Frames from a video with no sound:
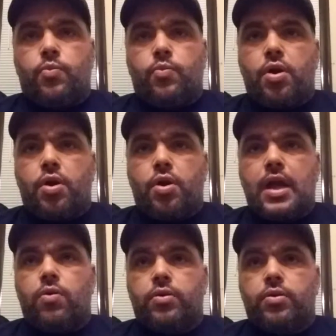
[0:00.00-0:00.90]
worked
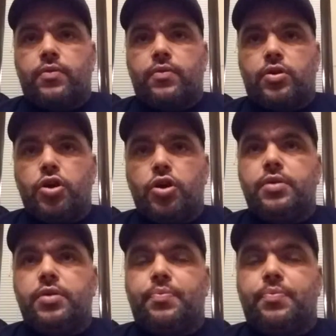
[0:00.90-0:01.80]
out good,
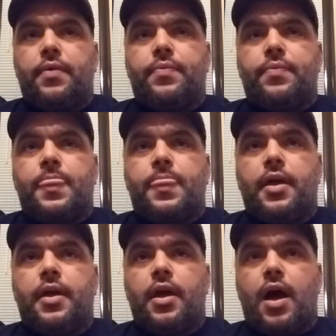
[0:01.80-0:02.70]
but
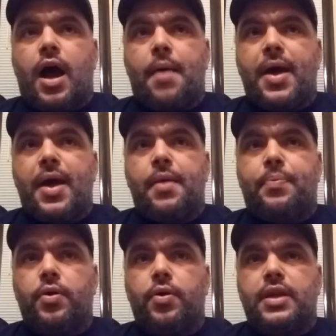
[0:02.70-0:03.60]
I'm at a
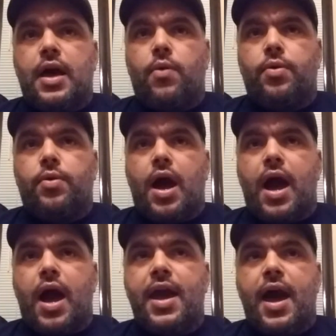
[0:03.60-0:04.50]
point now where
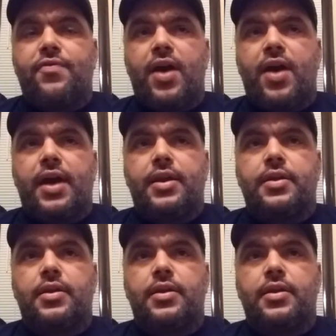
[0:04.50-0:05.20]
I've had